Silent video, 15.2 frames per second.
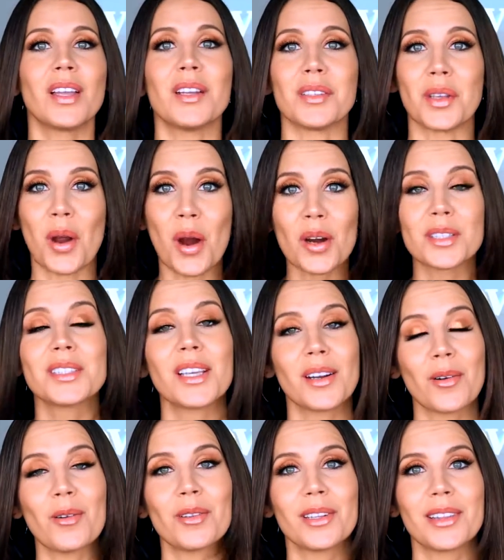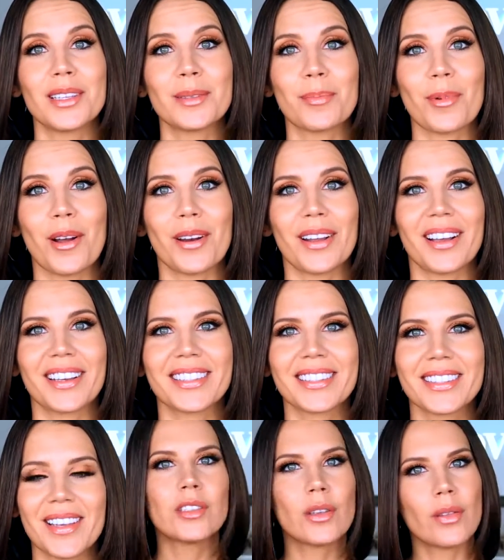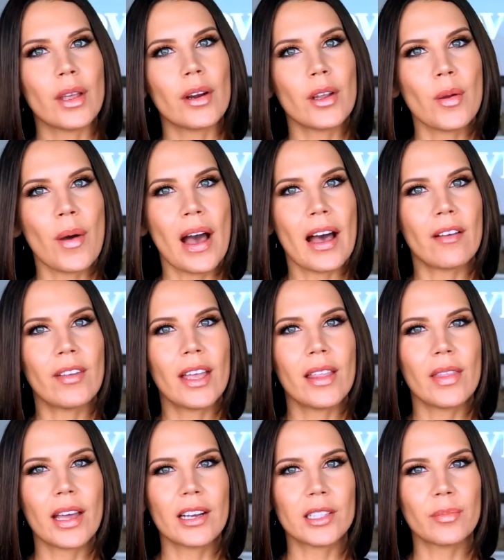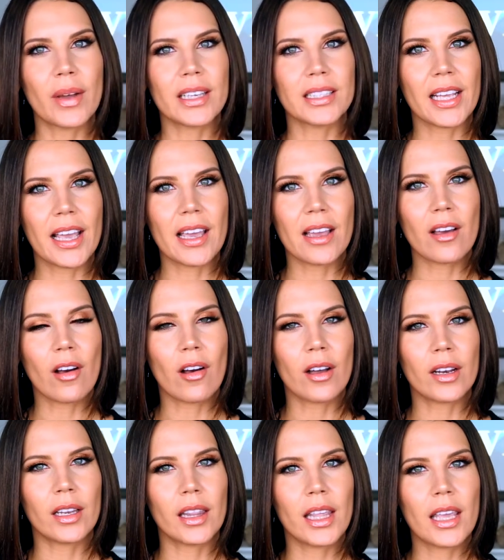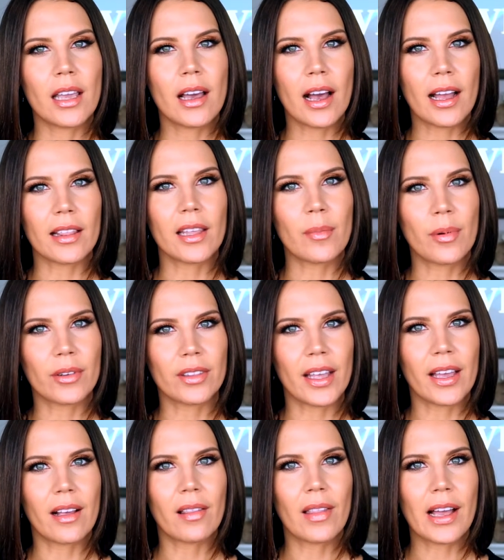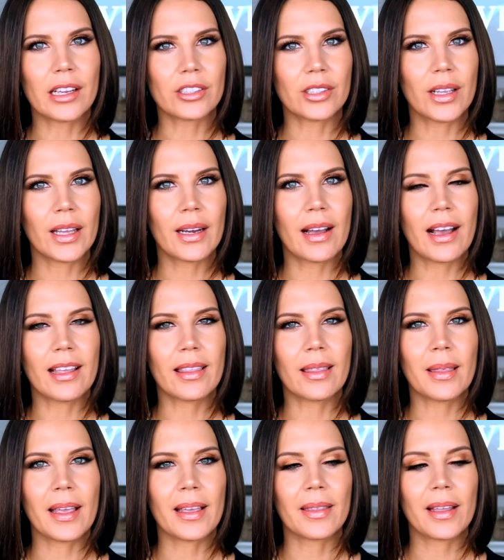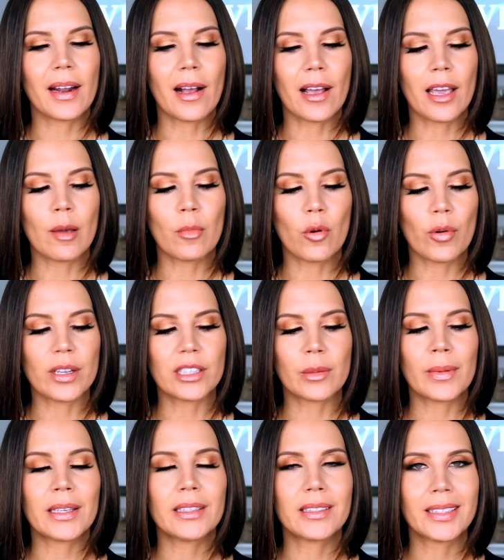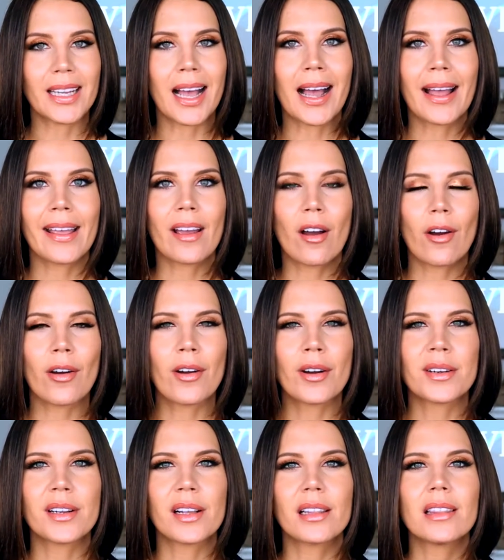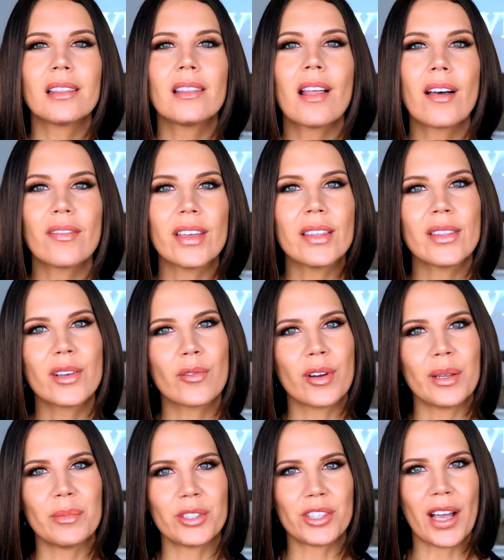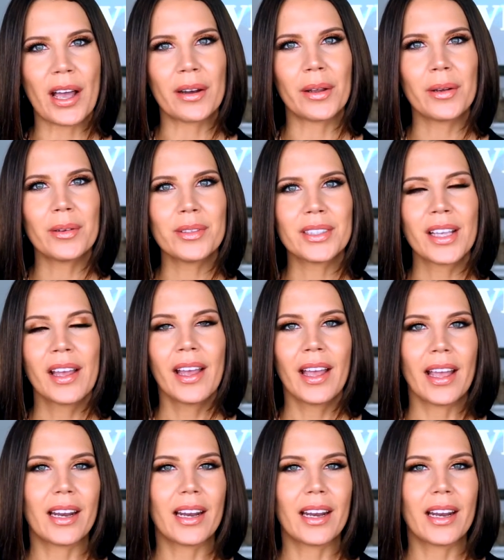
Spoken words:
it is hard to get a hold of these products. So there you have it. That is my take on the Kylie birthday collection. I think that I am going to be die-hard loving the cream shadows,